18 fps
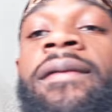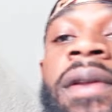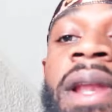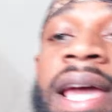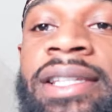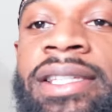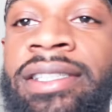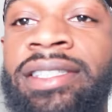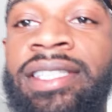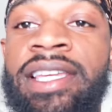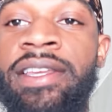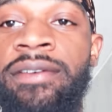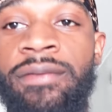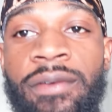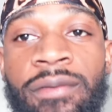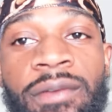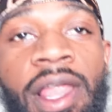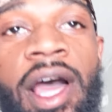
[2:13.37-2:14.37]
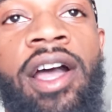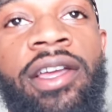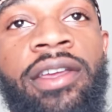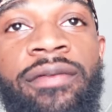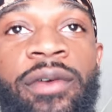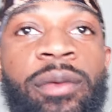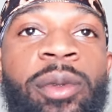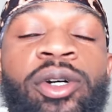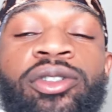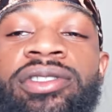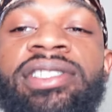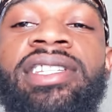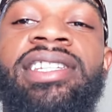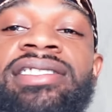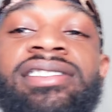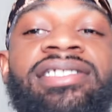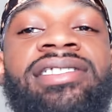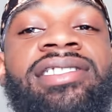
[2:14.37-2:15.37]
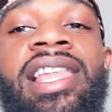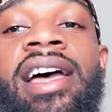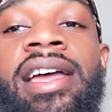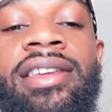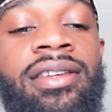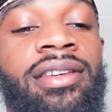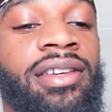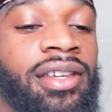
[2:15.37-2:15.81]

feel like the thing for vlogging for most niggas is like,